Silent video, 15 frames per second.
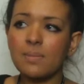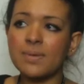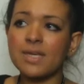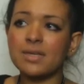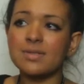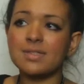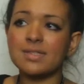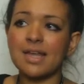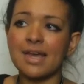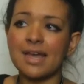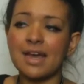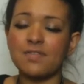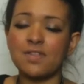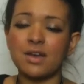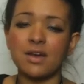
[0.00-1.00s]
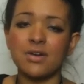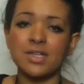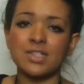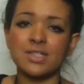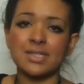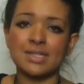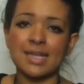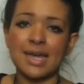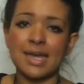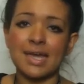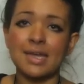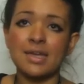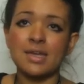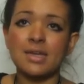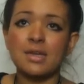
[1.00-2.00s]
because they have the courage to say